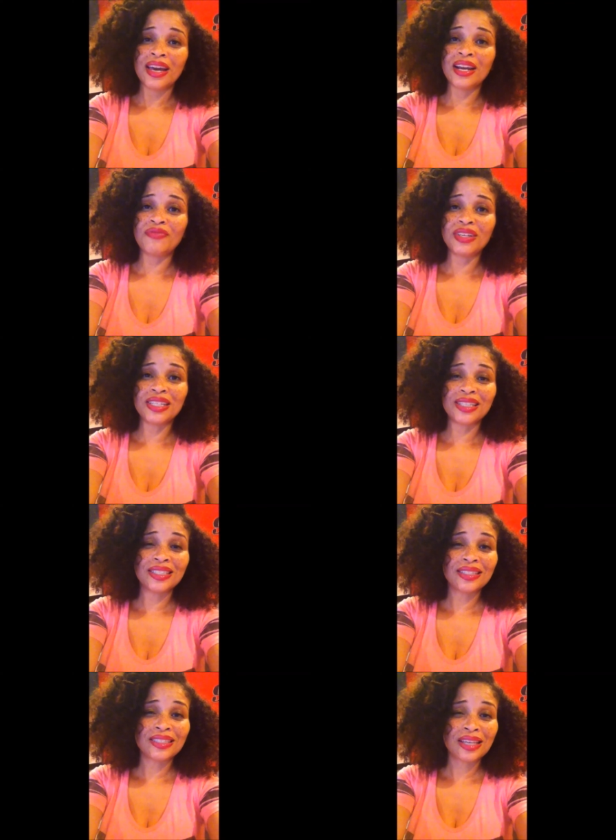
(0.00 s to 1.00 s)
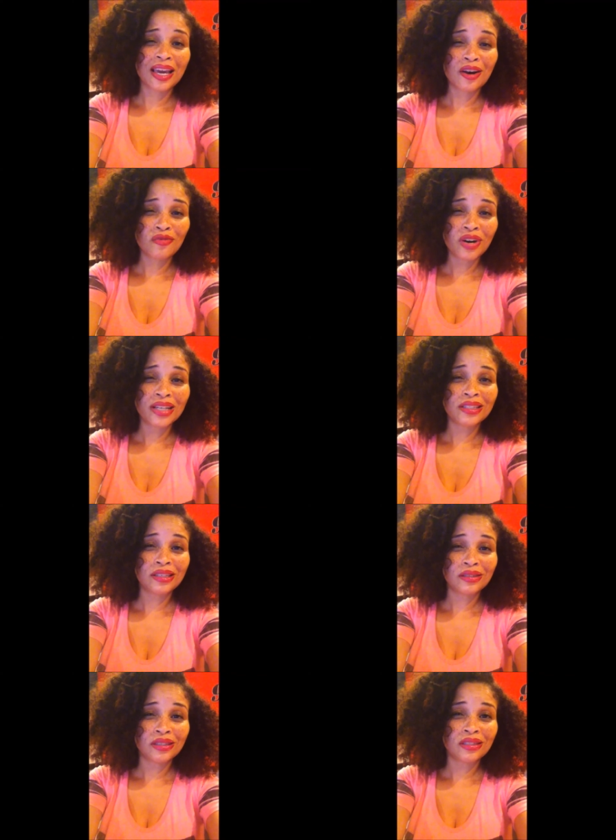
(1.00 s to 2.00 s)
And if it doesn't sound right
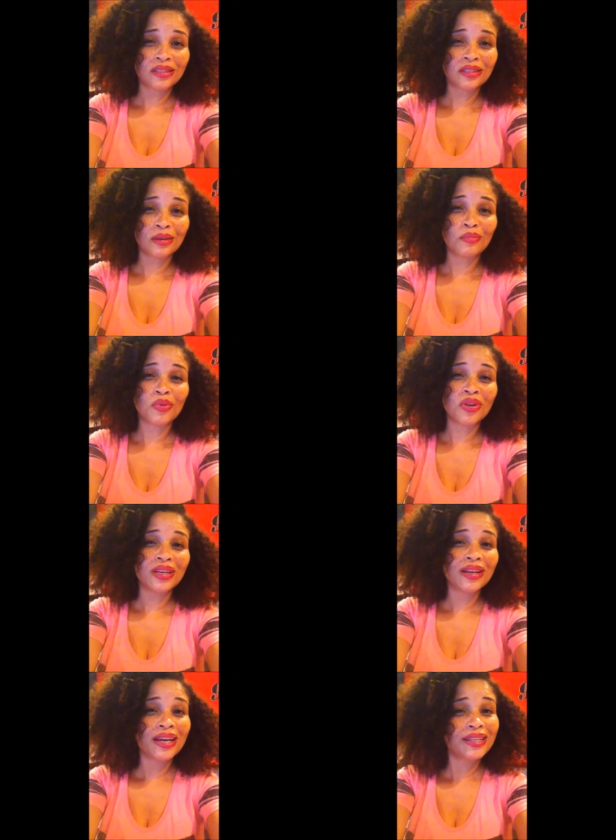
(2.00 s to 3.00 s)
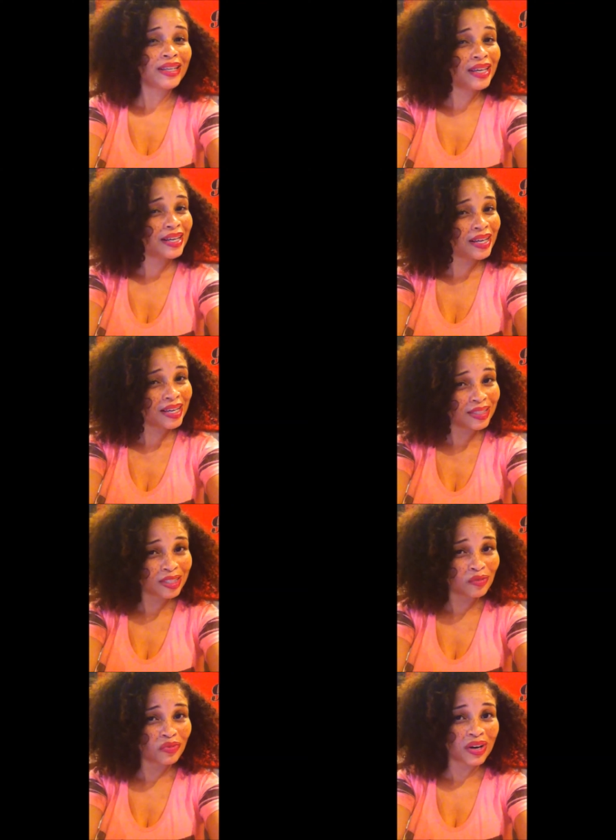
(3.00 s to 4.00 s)
to your sister, more than likely it
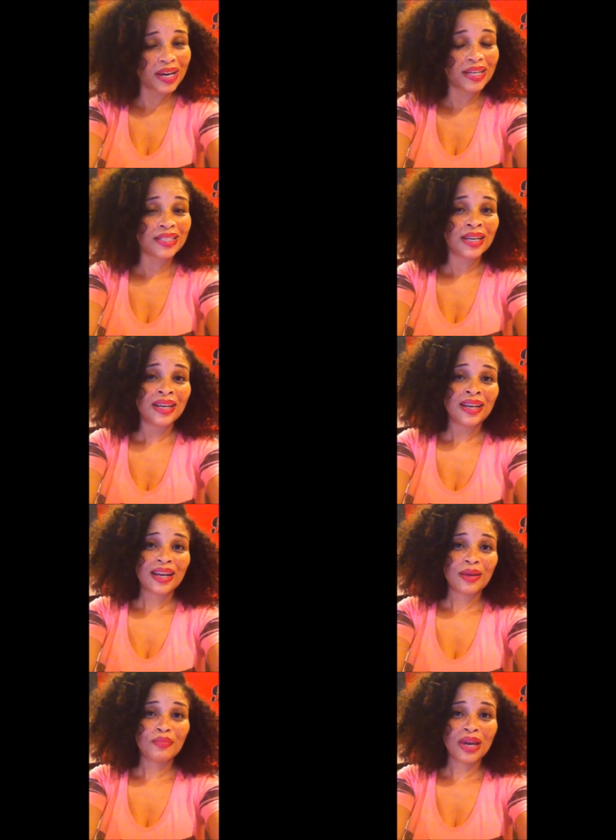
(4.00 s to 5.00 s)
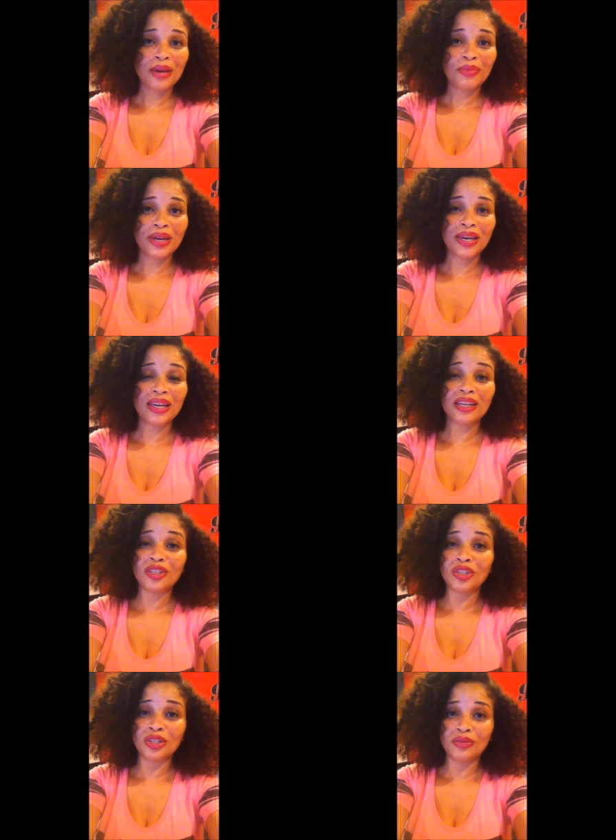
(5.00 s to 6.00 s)
isn't right. And maybe
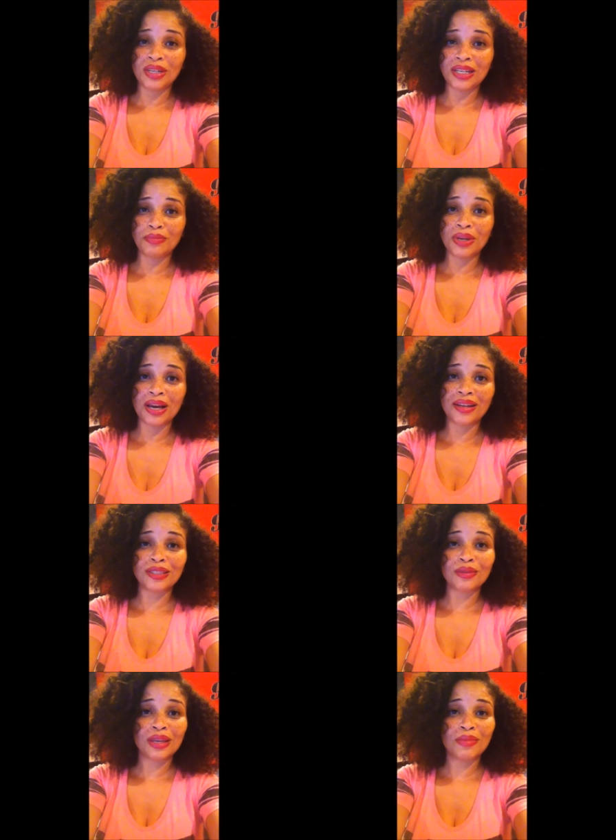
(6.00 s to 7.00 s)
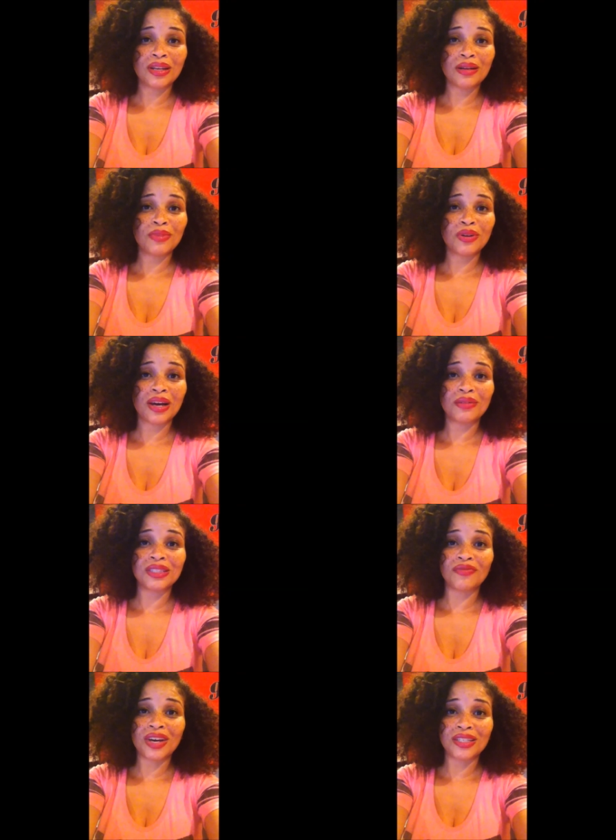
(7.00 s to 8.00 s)
you need to be honest with him and let him know how
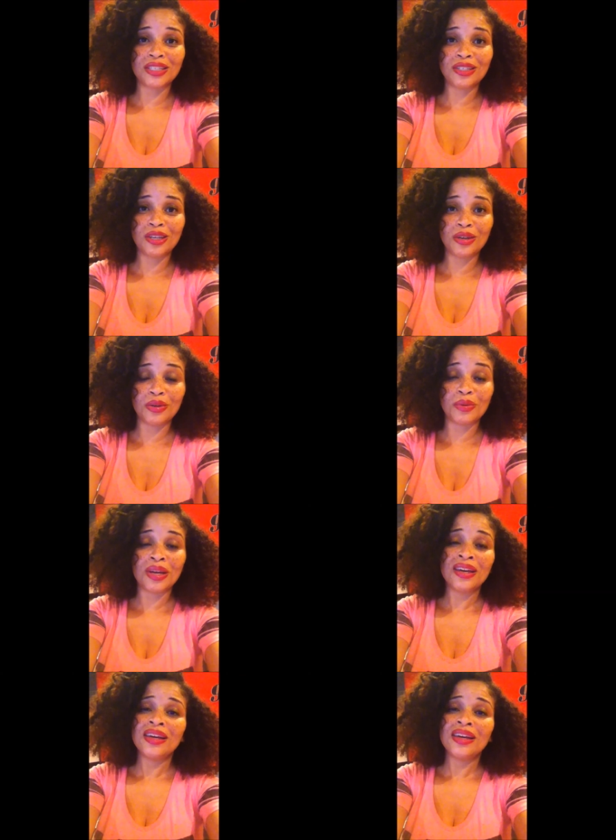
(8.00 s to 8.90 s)
it's affecting you.